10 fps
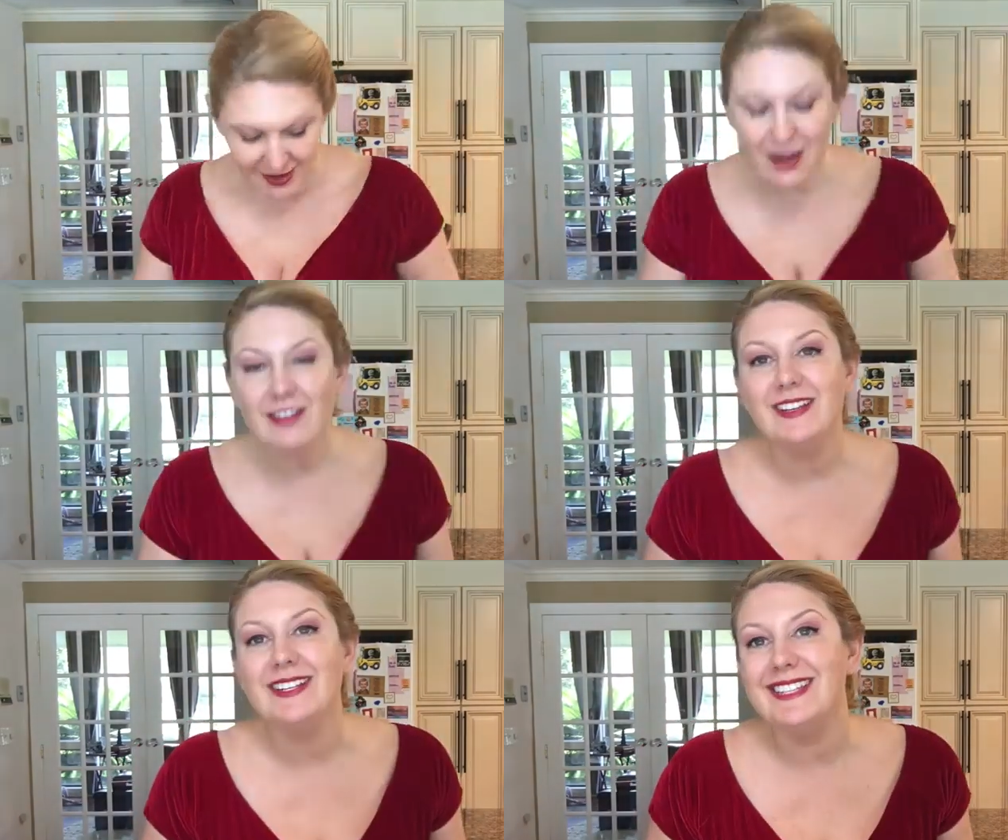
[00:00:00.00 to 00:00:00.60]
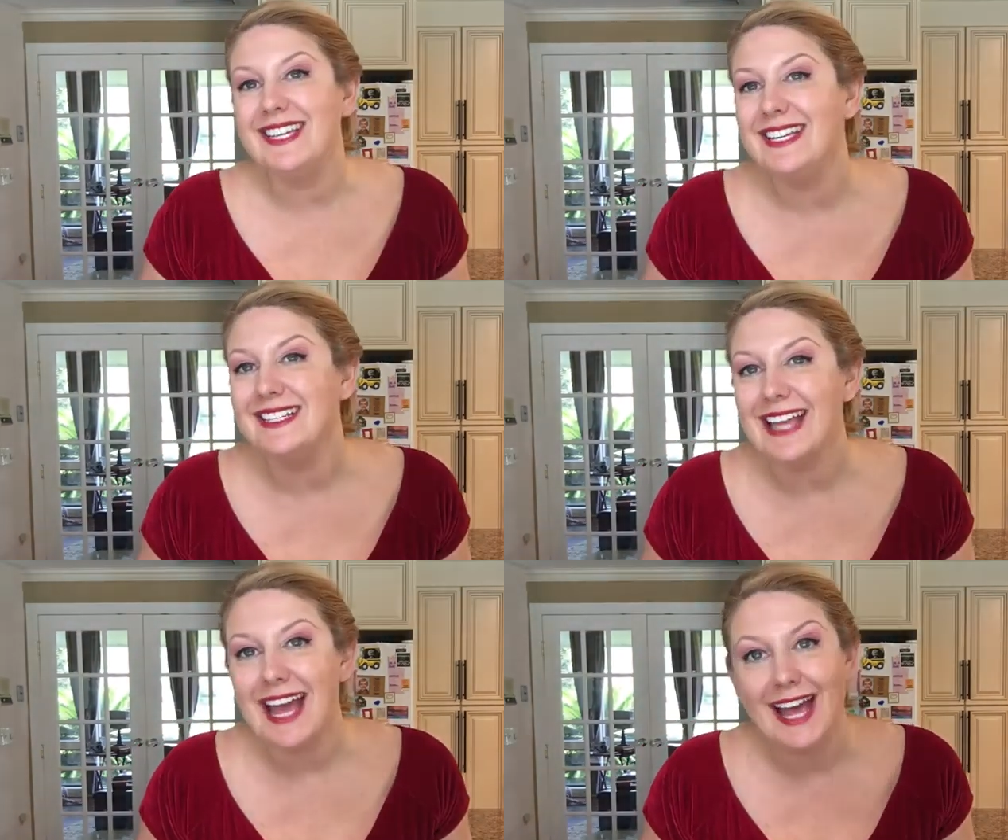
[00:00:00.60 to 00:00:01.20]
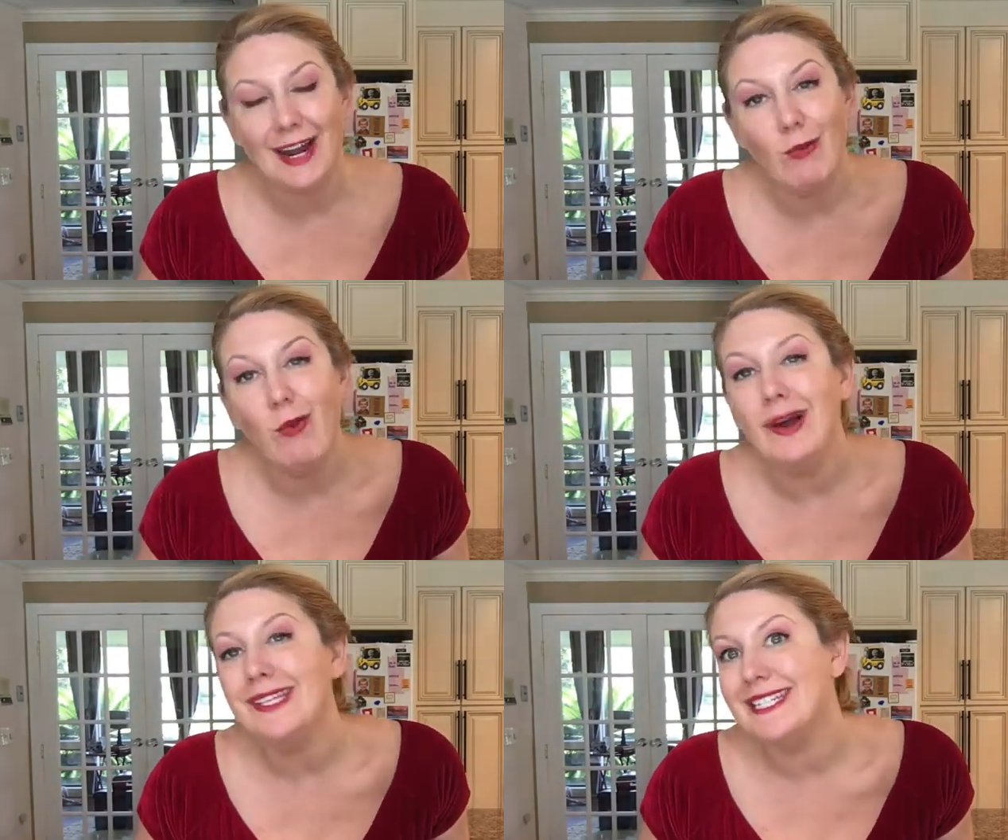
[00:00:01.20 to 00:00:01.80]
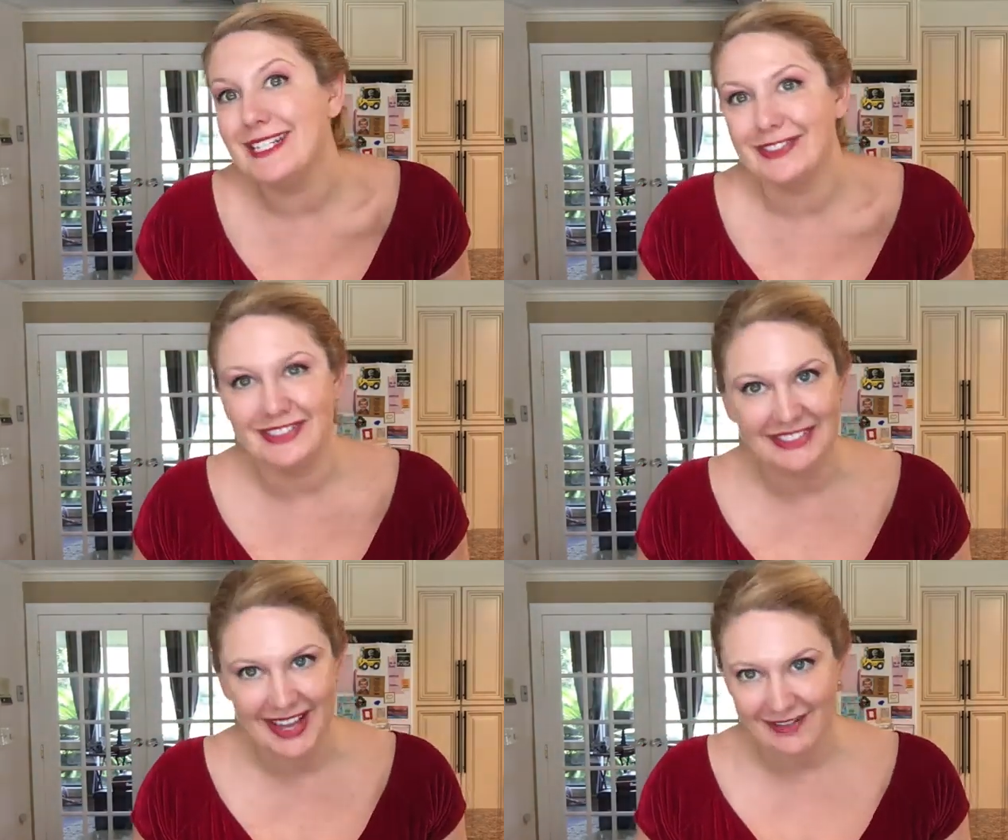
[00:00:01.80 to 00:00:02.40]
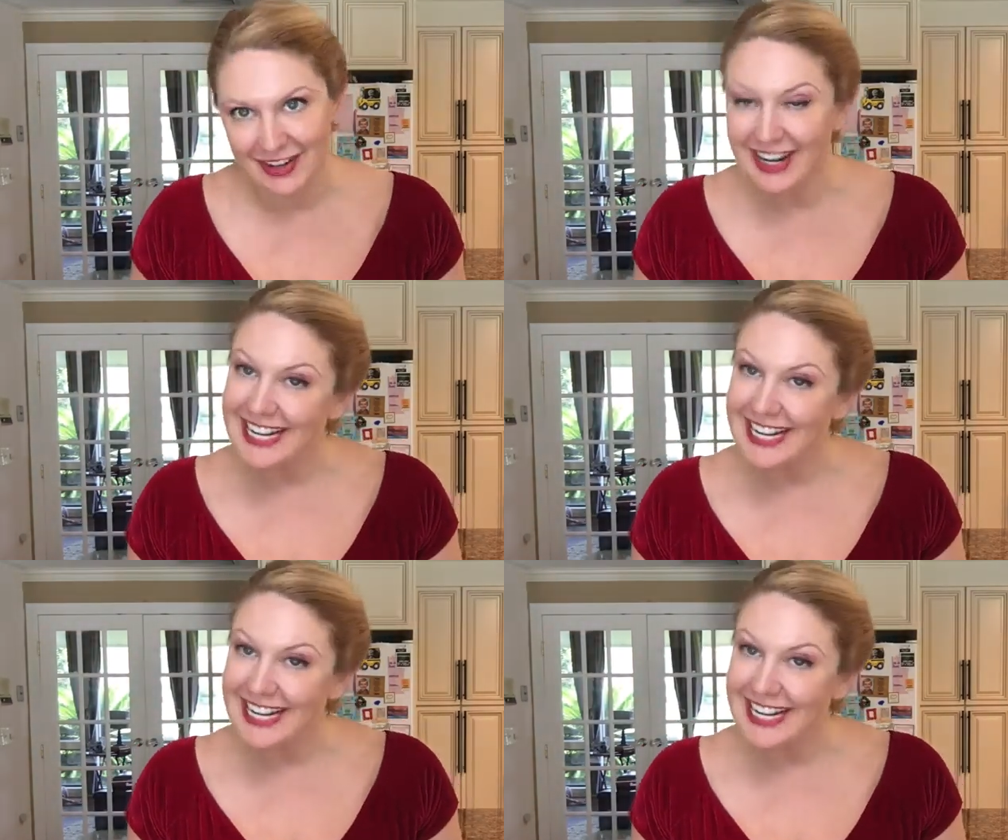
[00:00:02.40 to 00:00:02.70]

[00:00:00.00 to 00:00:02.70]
All these things add wonderful flavor.